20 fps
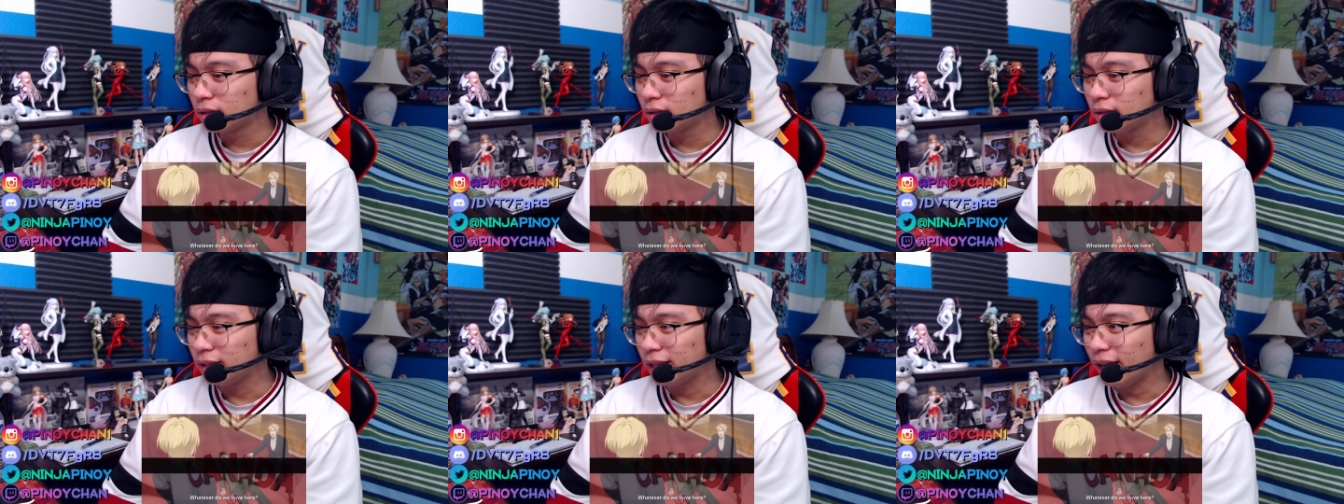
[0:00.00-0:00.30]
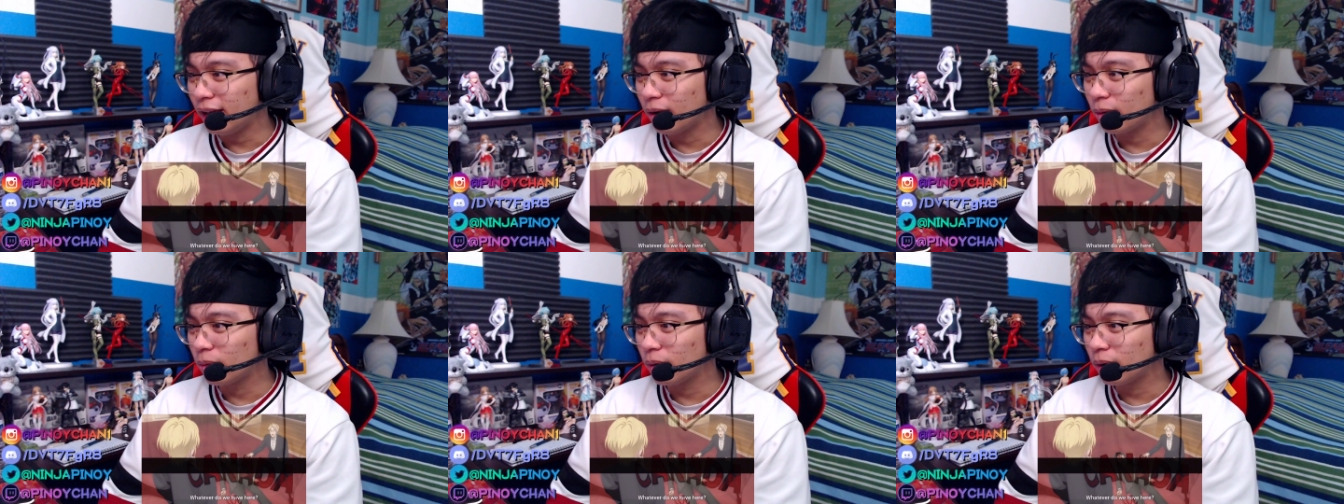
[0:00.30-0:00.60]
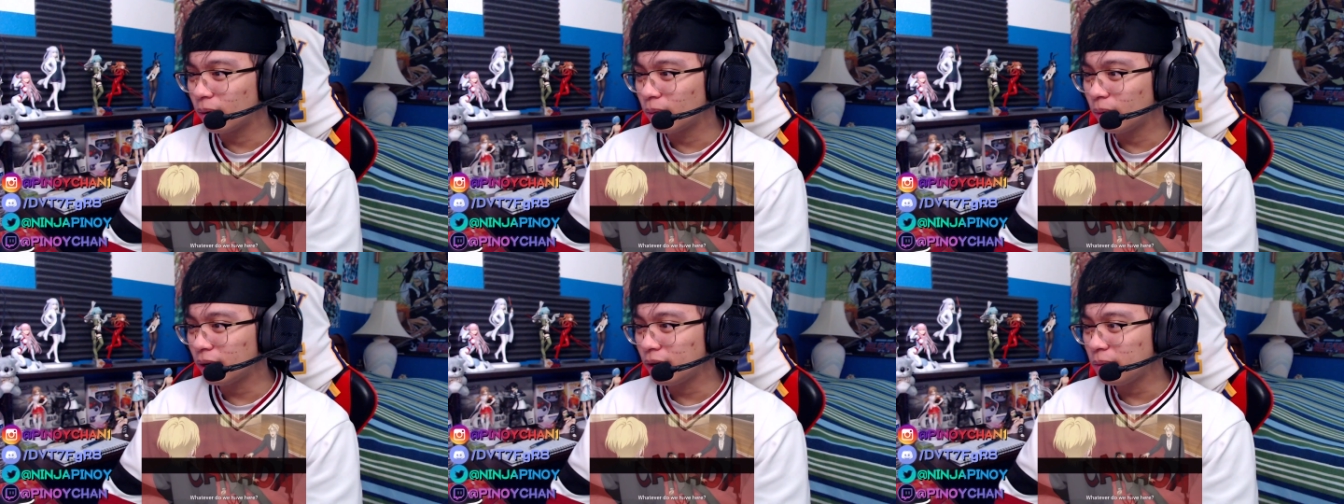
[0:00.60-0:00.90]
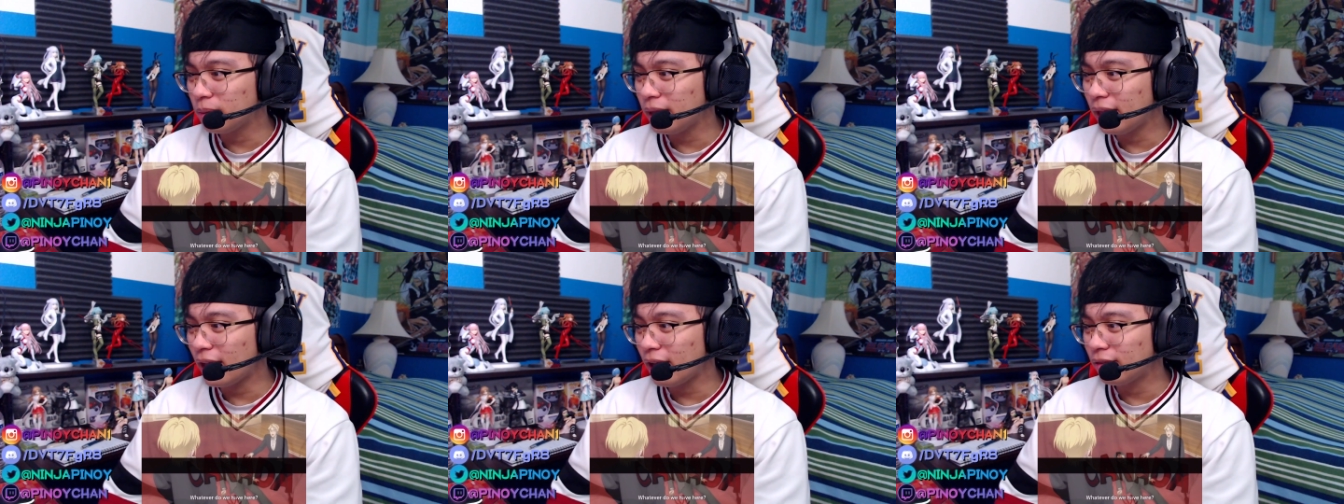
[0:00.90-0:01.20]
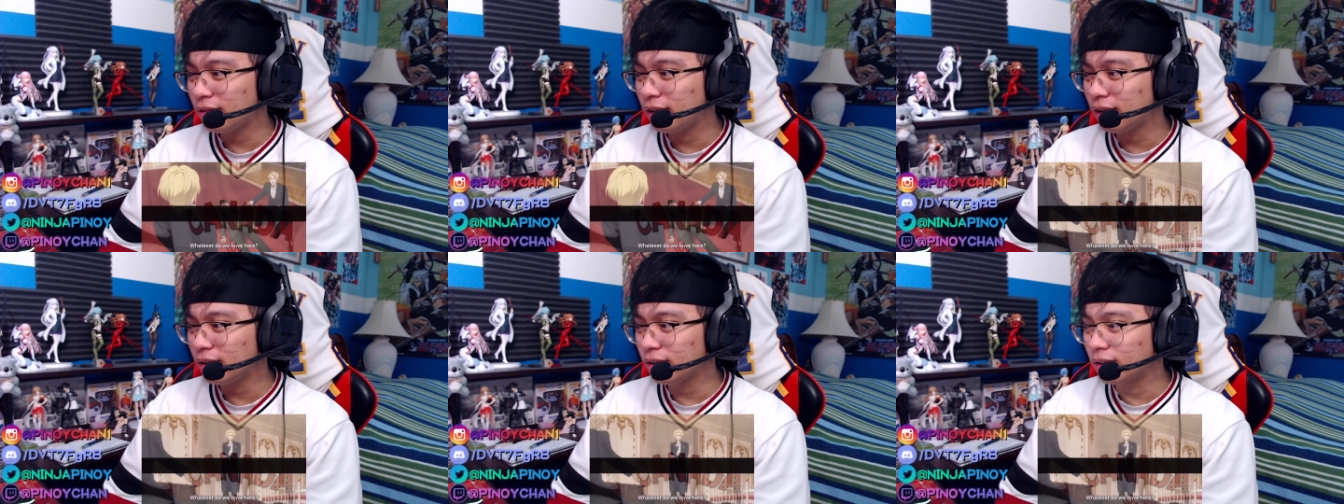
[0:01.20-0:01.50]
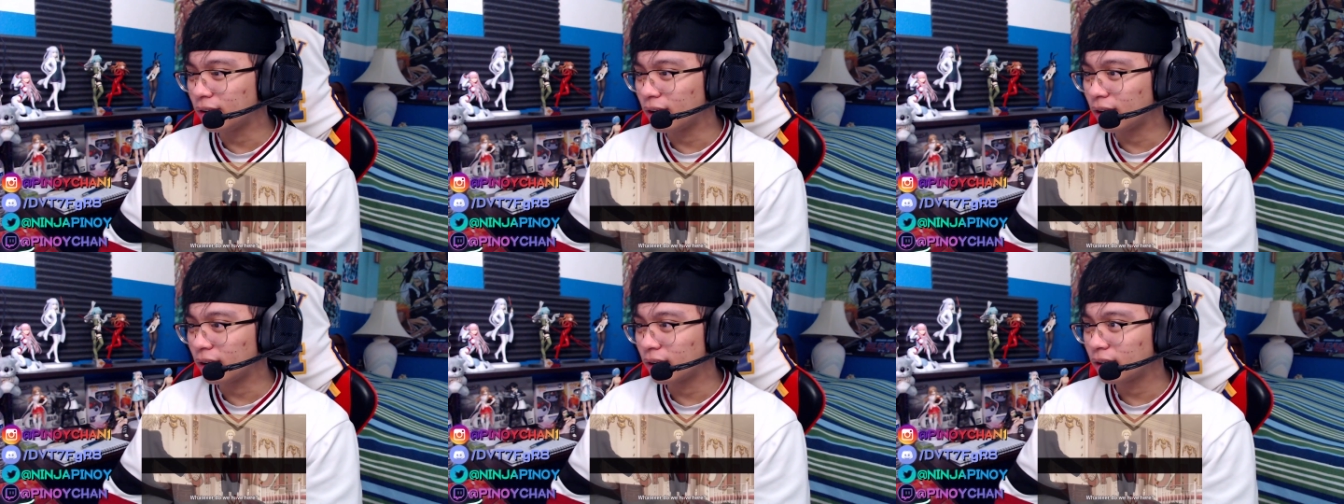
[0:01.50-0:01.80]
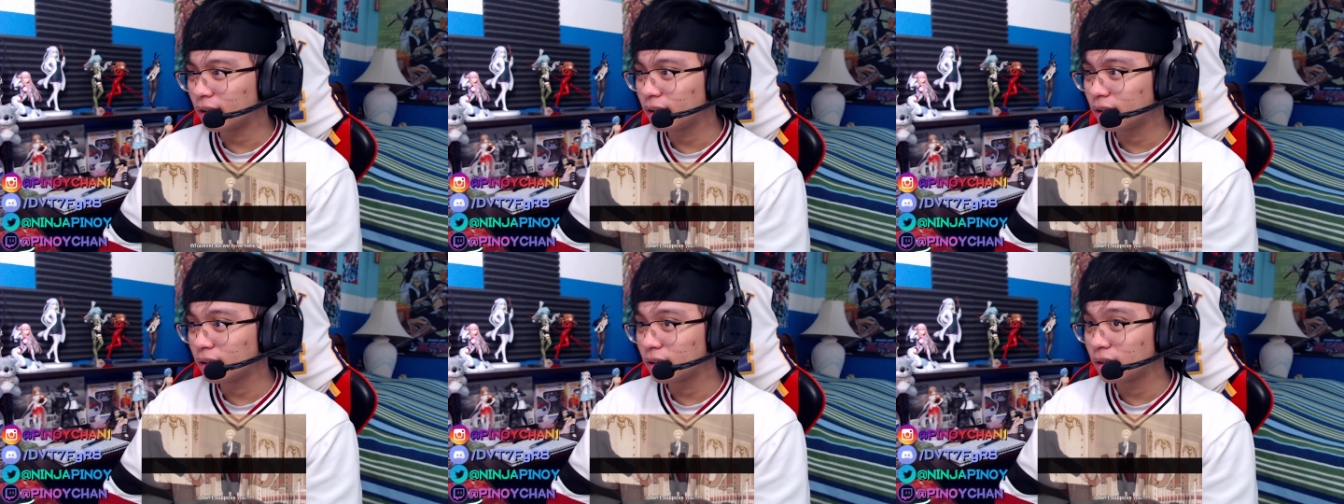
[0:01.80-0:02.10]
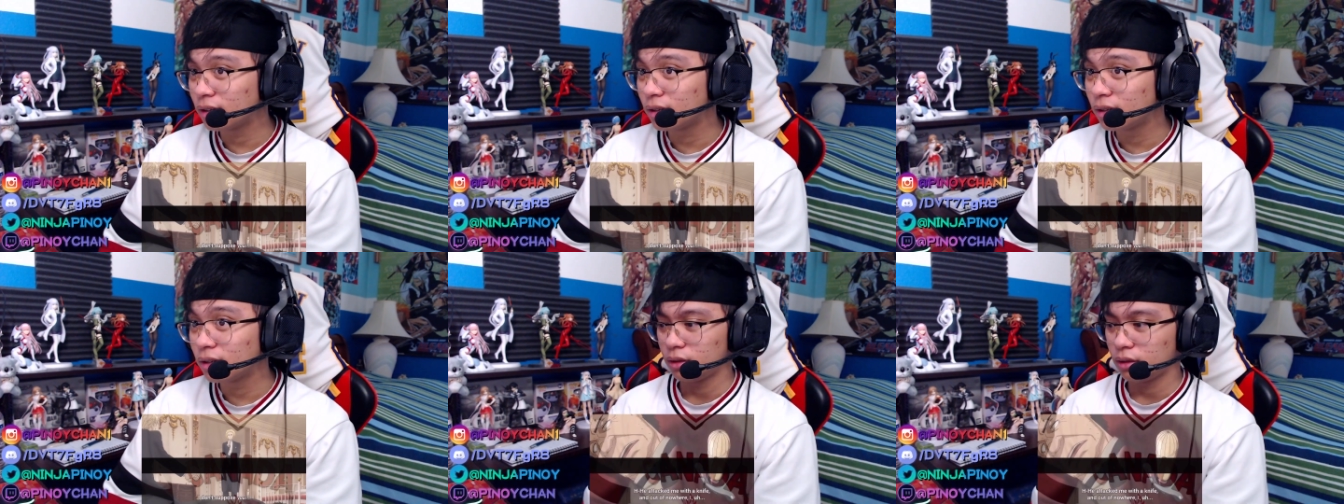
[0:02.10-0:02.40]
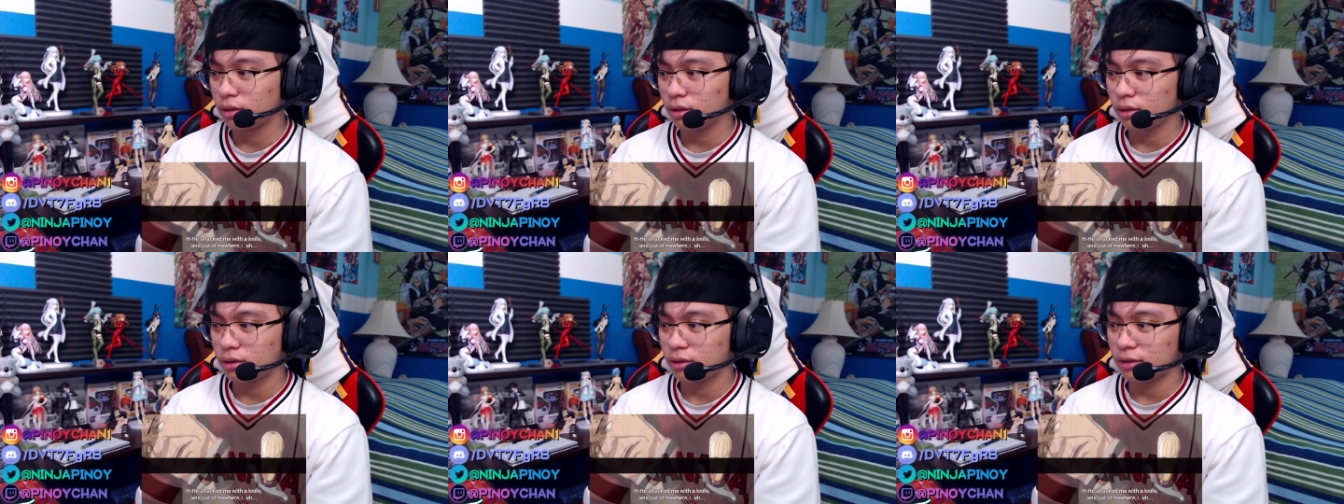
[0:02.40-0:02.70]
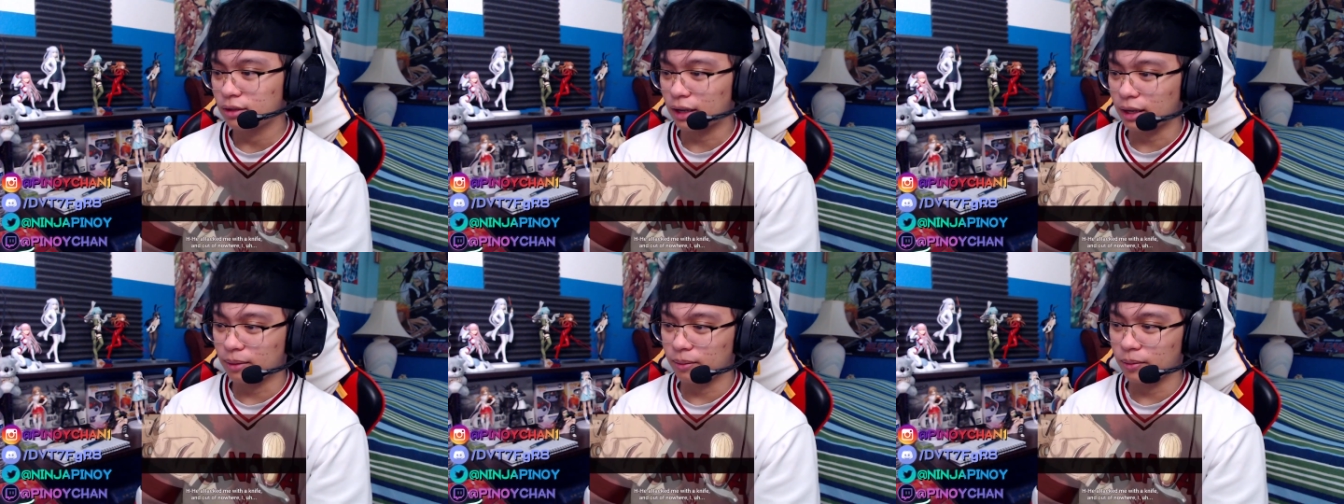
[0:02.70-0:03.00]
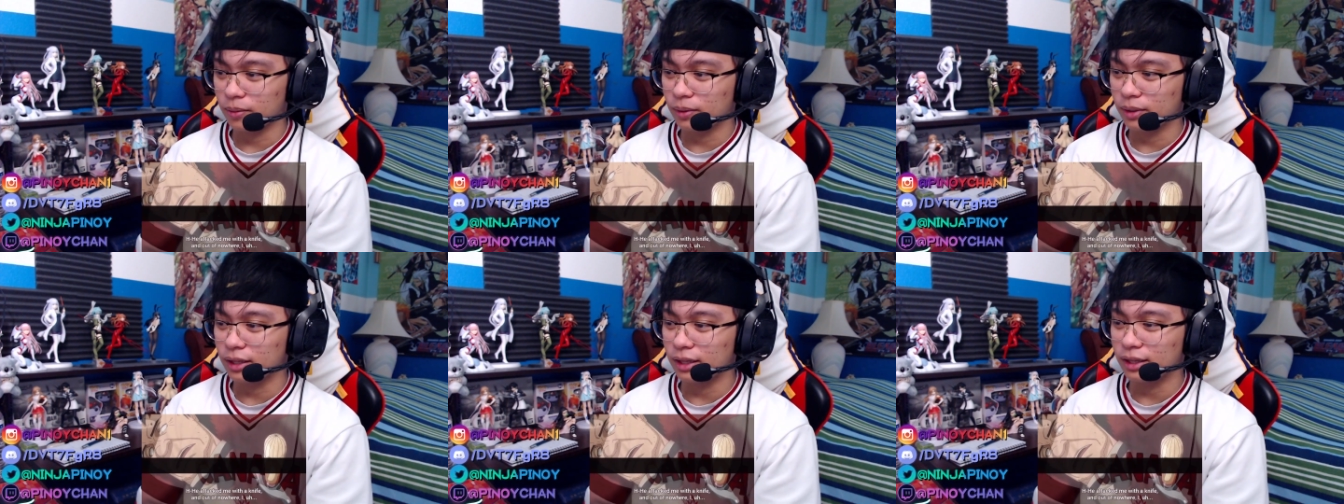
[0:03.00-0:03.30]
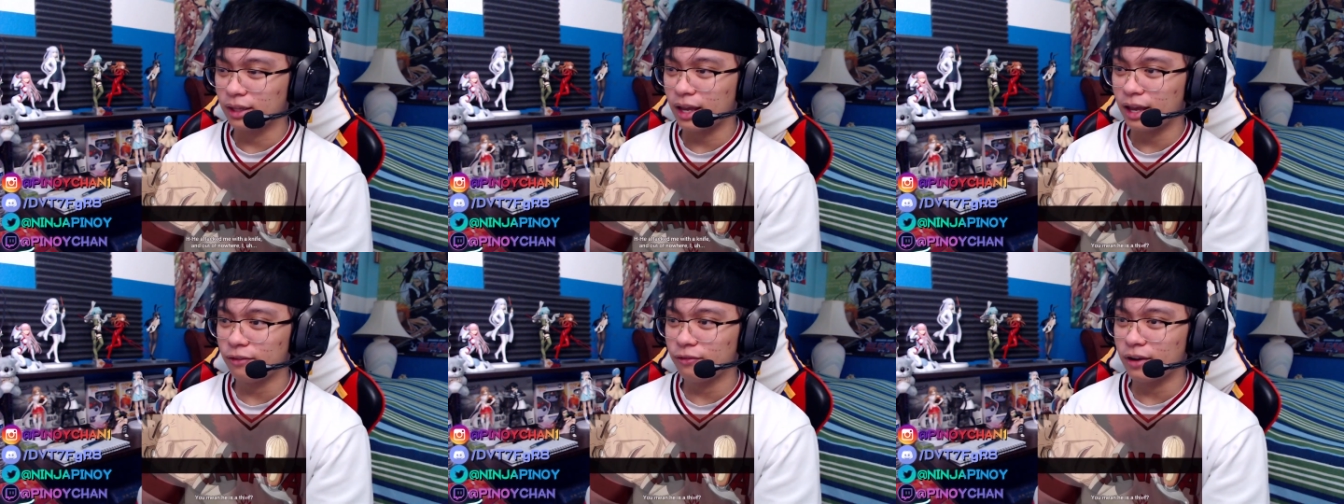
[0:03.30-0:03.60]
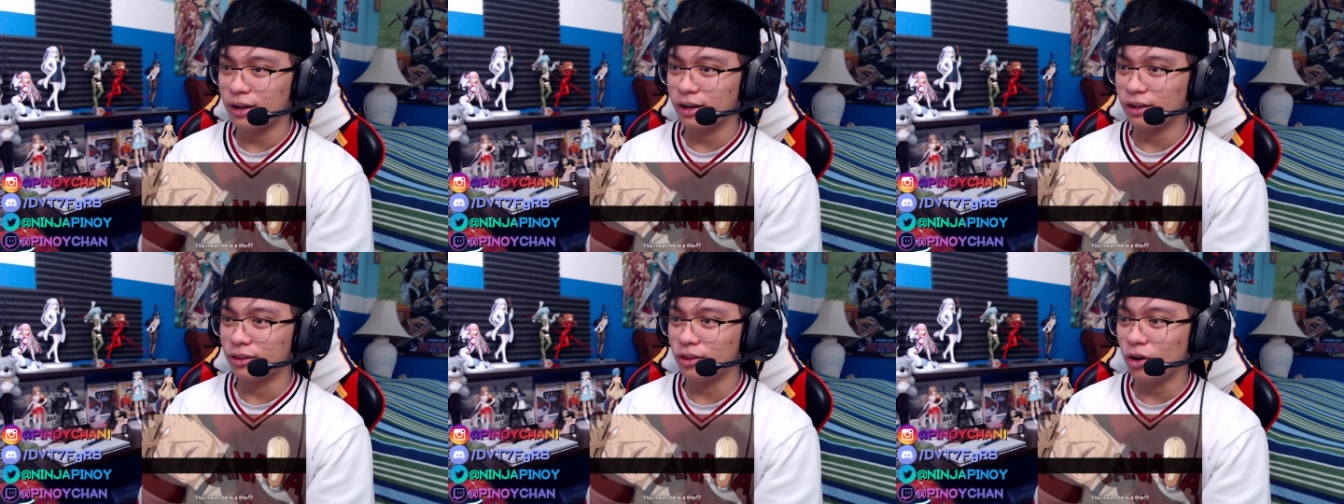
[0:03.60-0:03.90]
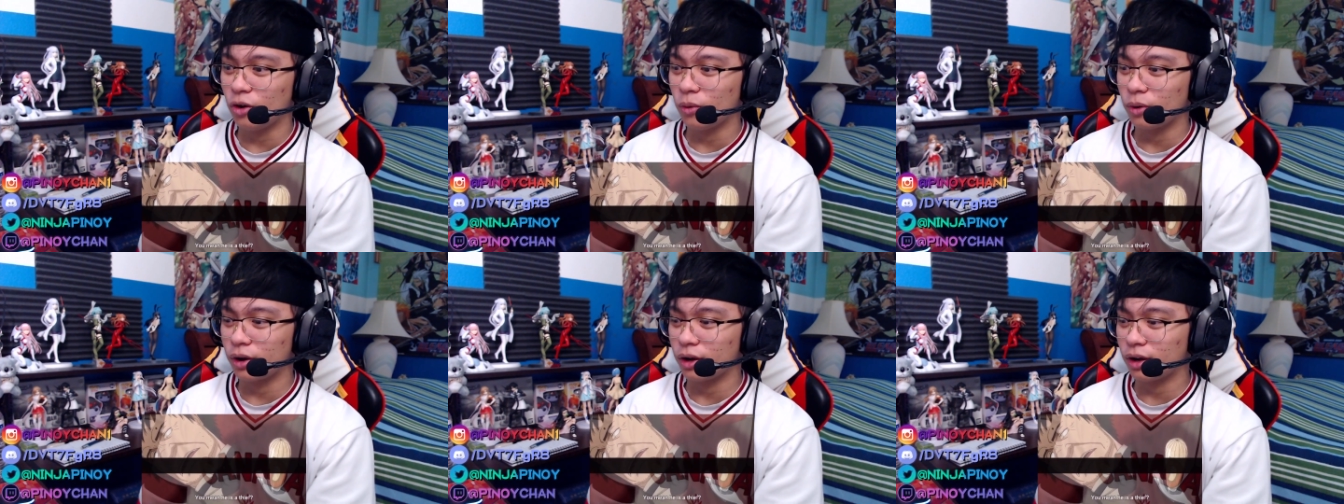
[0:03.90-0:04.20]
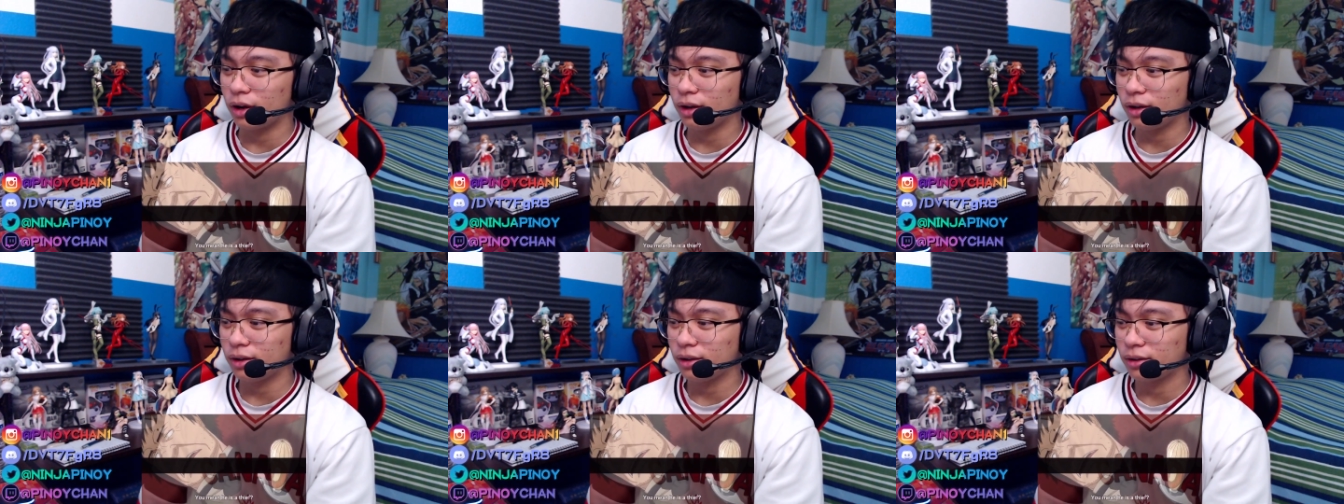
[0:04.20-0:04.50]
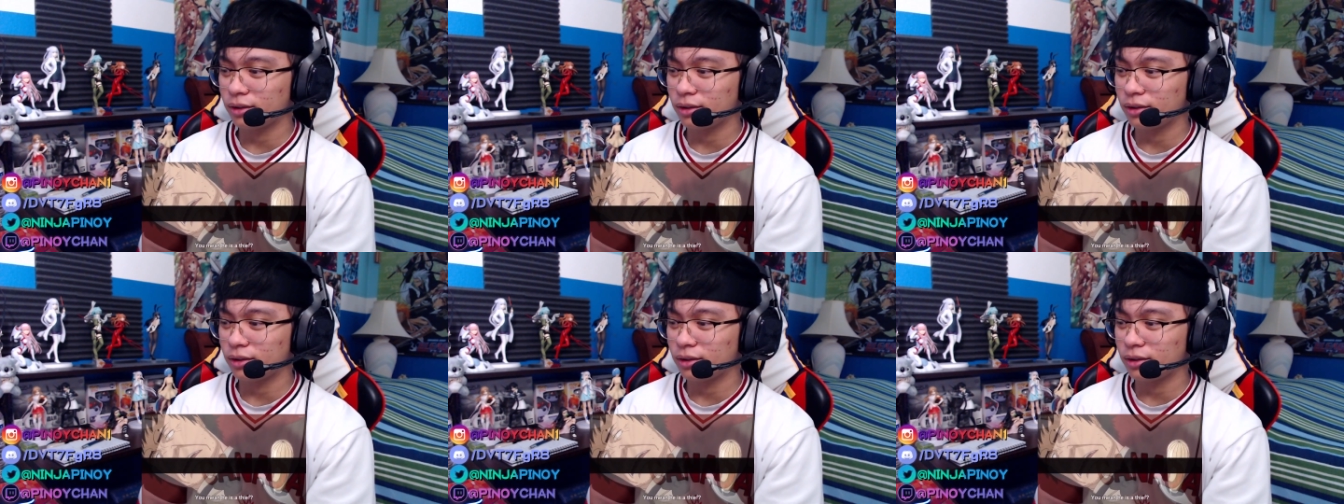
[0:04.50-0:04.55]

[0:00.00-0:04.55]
Yeah, what what do we have here, dog? Attacking me with a knife out of nowhere, huh?